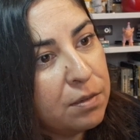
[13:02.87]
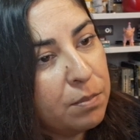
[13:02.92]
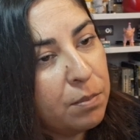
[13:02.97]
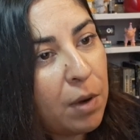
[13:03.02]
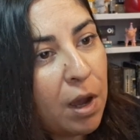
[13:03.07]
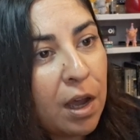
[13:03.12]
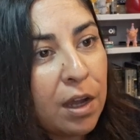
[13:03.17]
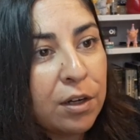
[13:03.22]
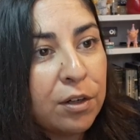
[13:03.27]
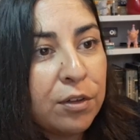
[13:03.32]

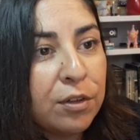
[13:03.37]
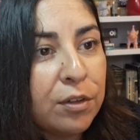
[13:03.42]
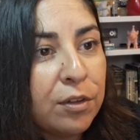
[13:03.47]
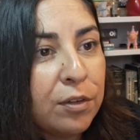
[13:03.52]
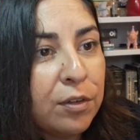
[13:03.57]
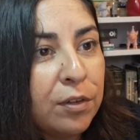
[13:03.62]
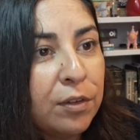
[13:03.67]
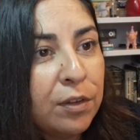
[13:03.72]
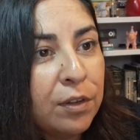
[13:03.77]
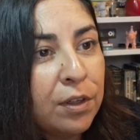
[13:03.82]

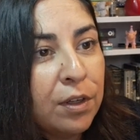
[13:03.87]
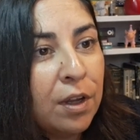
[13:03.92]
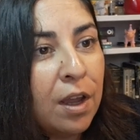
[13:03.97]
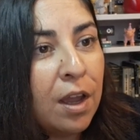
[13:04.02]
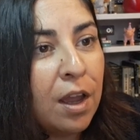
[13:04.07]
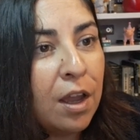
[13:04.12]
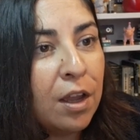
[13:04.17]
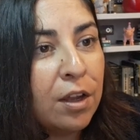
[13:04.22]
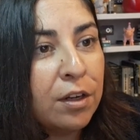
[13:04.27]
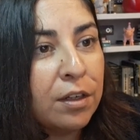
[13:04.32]
Model,
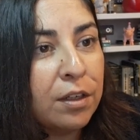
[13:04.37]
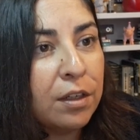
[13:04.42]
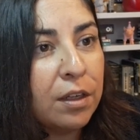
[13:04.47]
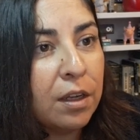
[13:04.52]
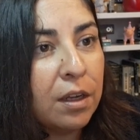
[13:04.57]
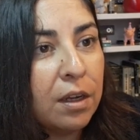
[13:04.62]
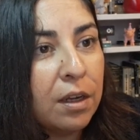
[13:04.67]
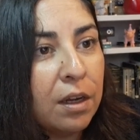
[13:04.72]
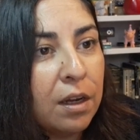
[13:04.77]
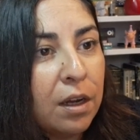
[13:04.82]

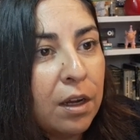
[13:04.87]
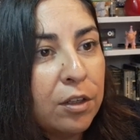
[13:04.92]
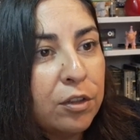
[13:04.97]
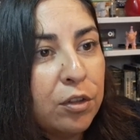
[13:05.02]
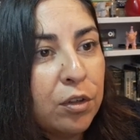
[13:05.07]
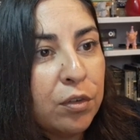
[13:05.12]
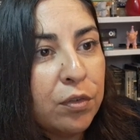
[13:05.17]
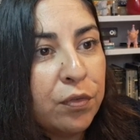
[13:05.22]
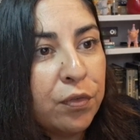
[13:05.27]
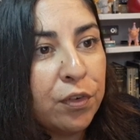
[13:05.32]

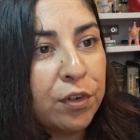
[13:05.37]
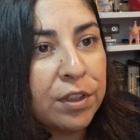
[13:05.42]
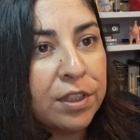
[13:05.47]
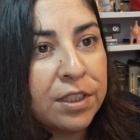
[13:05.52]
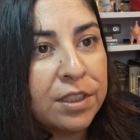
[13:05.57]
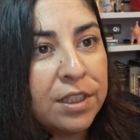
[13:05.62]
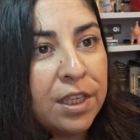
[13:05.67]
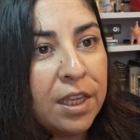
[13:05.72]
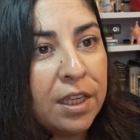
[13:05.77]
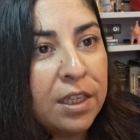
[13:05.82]
Yours for
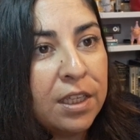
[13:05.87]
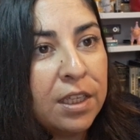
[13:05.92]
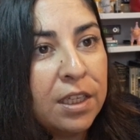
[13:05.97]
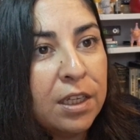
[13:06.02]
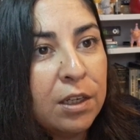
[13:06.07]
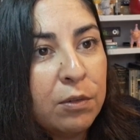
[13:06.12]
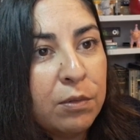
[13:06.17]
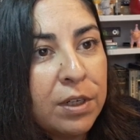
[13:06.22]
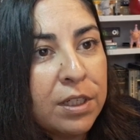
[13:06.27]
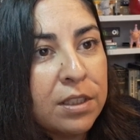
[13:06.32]
the
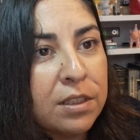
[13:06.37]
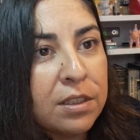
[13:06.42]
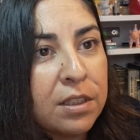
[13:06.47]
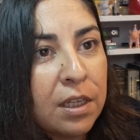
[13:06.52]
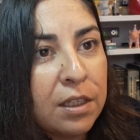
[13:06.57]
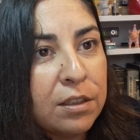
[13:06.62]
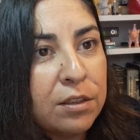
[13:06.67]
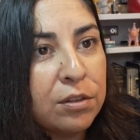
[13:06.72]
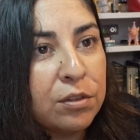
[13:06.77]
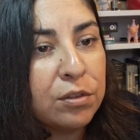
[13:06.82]
Taking, Red
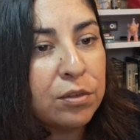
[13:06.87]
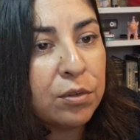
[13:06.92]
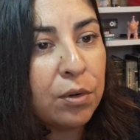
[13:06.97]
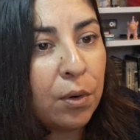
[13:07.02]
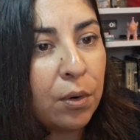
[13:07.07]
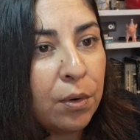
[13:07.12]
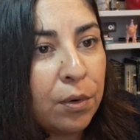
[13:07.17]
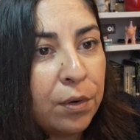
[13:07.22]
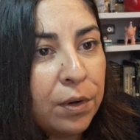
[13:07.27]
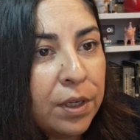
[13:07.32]
Side
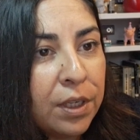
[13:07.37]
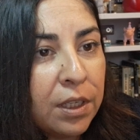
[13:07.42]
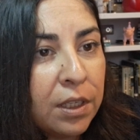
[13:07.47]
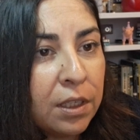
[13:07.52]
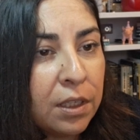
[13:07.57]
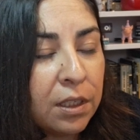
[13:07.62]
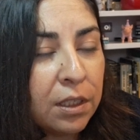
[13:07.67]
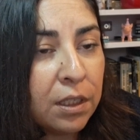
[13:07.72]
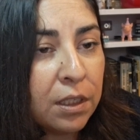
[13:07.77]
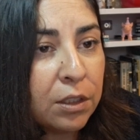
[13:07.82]

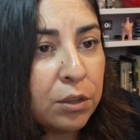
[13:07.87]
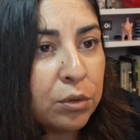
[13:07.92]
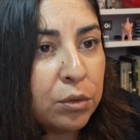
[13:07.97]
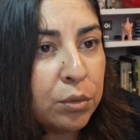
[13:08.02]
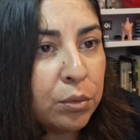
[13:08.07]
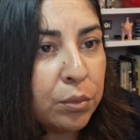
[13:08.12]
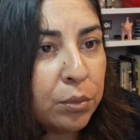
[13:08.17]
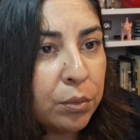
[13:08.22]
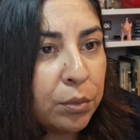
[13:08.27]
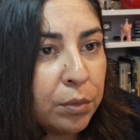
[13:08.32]
Story,
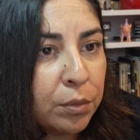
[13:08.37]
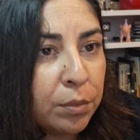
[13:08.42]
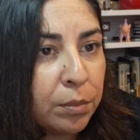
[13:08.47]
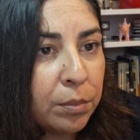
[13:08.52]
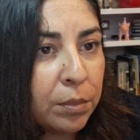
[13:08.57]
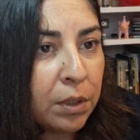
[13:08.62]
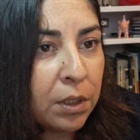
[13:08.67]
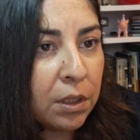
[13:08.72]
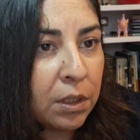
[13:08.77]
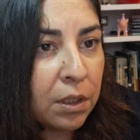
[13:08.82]

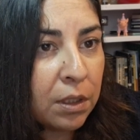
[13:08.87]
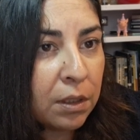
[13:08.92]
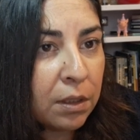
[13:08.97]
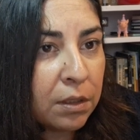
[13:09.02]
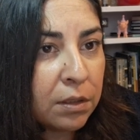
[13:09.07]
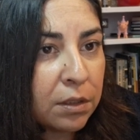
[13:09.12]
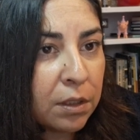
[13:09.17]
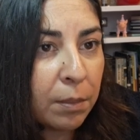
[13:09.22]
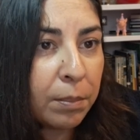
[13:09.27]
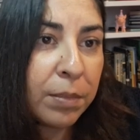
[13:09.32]
Doom,
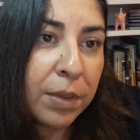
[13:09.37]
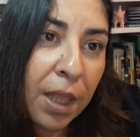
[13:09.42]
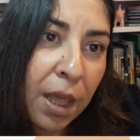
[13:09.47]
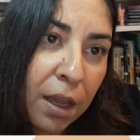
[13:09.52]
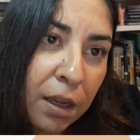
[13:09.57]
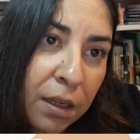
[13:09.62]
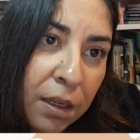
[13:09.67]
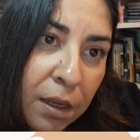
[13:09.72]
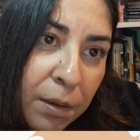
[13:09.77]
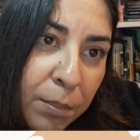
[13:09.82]
The
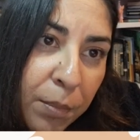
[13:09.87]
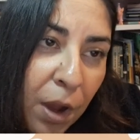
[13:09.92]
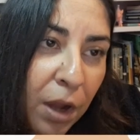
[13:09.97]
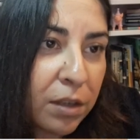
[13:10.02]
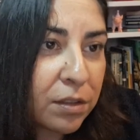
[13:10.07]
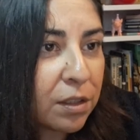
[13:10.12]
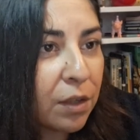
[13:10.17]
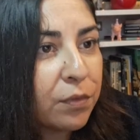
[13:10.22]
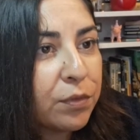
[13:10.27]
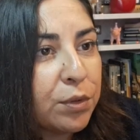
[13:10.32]
Black
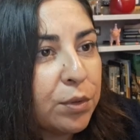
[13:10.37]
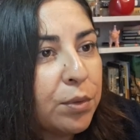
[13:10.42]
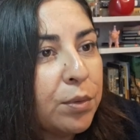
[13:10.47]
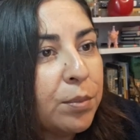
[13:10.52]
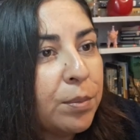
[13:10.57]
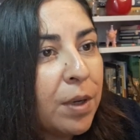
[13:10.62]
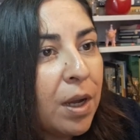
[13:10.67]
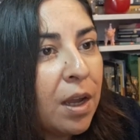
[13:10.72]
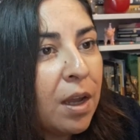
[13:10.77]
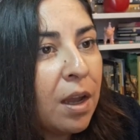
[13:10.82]
Box of
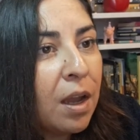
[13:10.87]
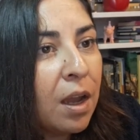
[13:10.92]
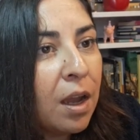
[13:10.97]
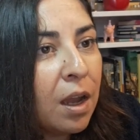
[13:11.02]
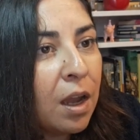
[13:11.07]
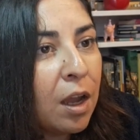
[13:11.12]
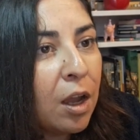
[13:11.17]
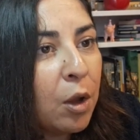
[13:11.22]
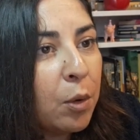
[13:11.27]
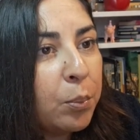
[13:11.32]
Doom,
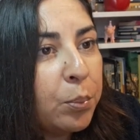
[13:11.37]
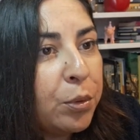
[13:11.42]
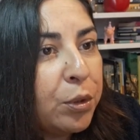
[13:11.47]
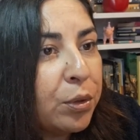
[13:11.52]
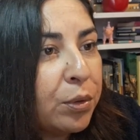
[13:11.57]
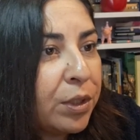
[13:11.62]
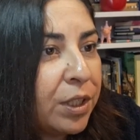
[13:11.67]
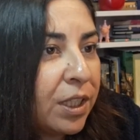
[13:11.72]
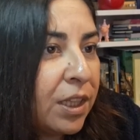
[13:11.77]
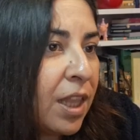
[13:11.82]

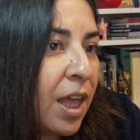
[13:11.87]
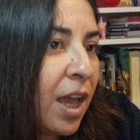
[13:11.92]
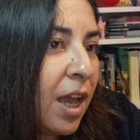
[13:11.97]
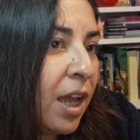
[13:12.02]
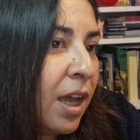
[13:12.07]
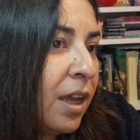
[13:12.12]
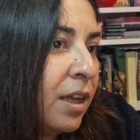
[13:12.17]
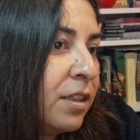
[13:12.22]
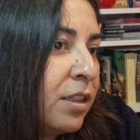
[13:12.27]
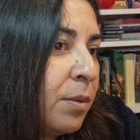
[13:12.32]

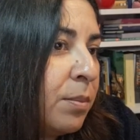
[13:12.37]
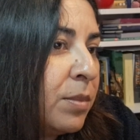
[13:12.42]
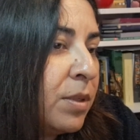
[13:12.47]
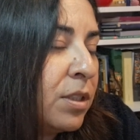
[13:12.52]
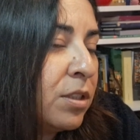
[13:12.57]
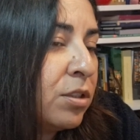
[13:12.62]
Beautyland, The